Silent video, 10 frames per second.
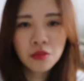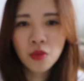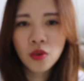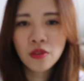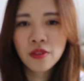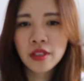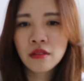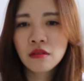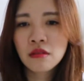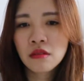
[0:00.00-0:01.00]
more of
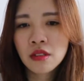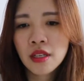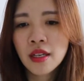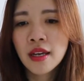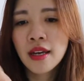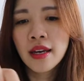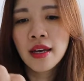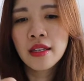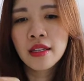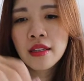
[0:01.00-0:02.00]

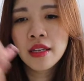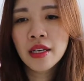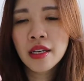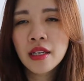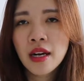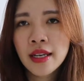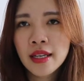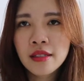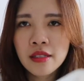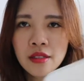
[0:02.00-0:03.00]
it. And in here, I
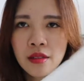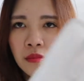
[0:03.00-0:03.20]
guess this is the